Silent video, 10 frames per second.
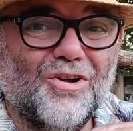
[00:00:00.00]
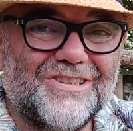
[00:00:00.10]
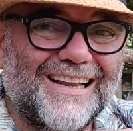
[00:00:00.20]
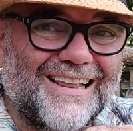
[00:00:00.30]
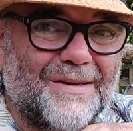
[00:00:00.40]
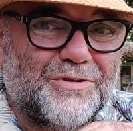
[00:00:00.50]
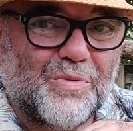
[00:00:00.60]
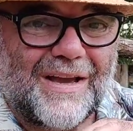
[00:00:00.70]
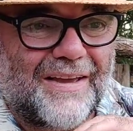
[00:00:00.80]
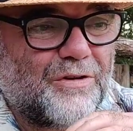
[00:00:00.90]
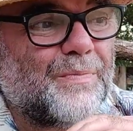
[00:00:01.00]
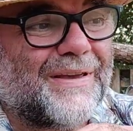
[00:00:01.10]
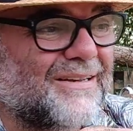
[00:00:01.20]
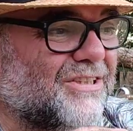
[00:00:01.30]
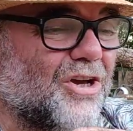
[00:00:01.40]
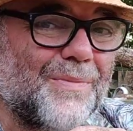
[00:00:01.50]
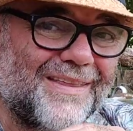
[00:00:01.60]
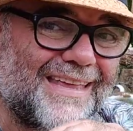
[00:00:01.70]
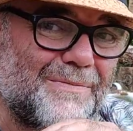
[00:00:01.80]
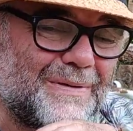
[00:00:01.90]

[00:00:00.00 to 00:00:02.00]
lots of clubs and what have you from being able to go about their